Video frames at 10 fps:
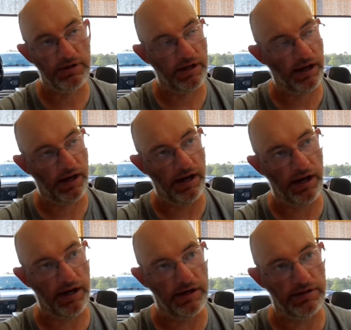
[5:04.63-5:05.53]

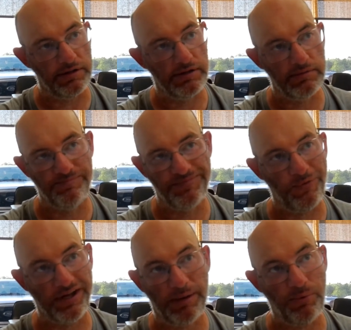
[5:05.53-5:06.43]
and
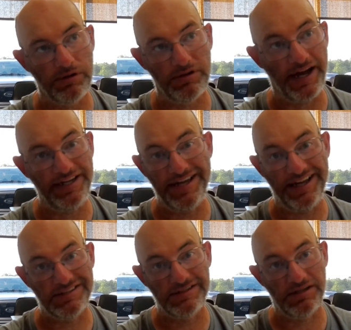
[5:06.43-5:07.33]
only a couple of
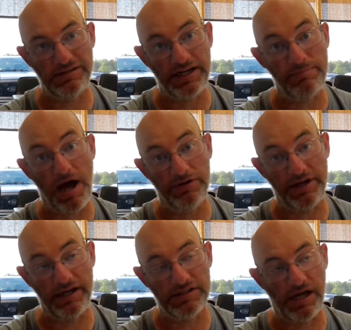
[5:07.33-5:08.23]
90-mile
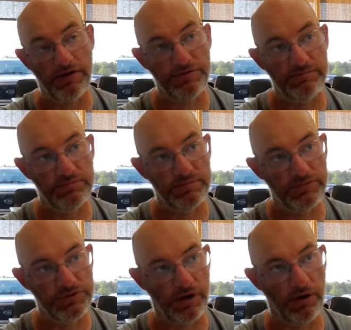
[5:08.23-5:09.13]
days left.
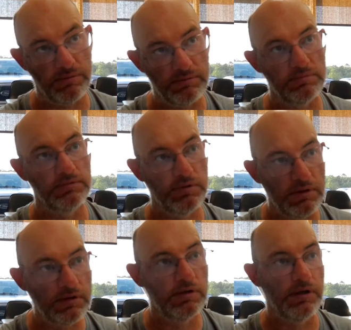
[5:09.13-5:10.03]
So
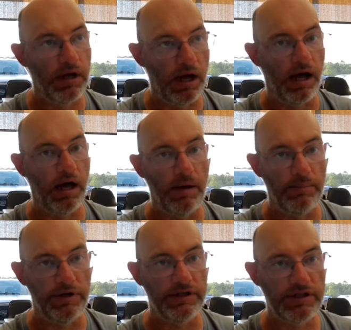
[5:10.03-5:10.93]

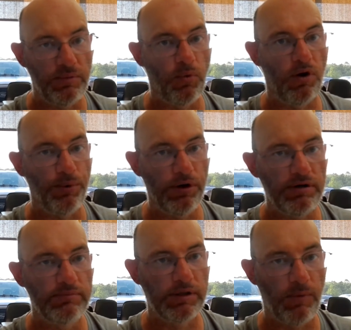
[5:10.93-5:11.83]
it is getting warmer,
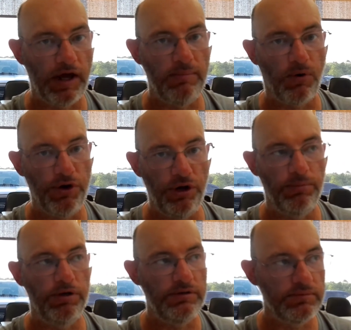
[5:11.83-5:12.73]
and we're getting more
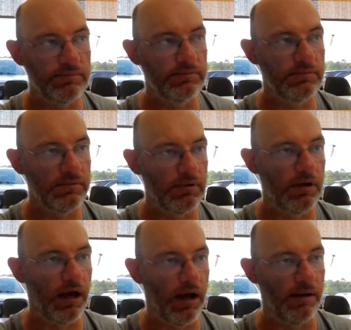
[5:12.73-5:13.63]
humid.
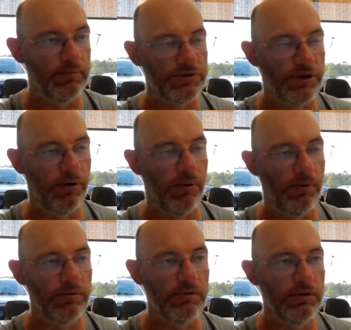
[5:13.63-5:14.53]

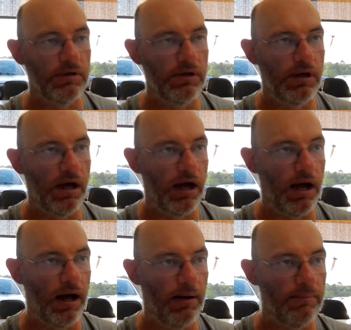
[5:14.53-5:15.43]
So
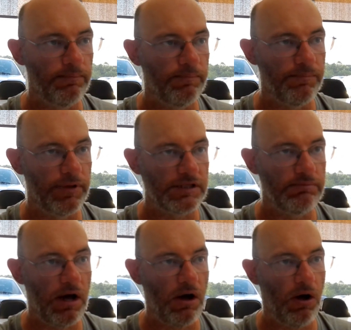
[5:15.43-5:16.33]
that's
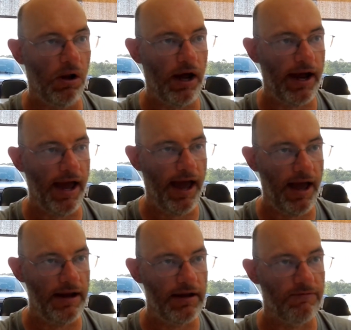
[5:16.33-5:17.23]
about all I
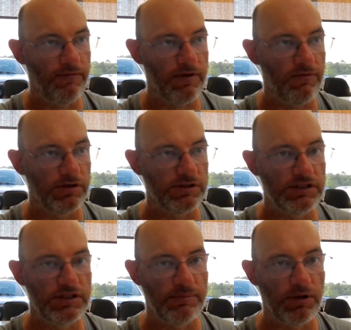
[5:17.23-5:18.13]
had as far as this
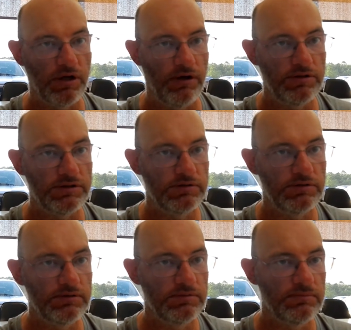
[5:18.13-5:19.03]
segment goes.
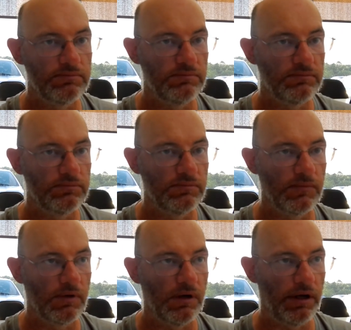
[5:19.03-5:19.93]

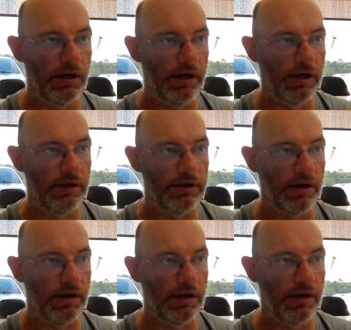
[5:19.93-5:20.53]
And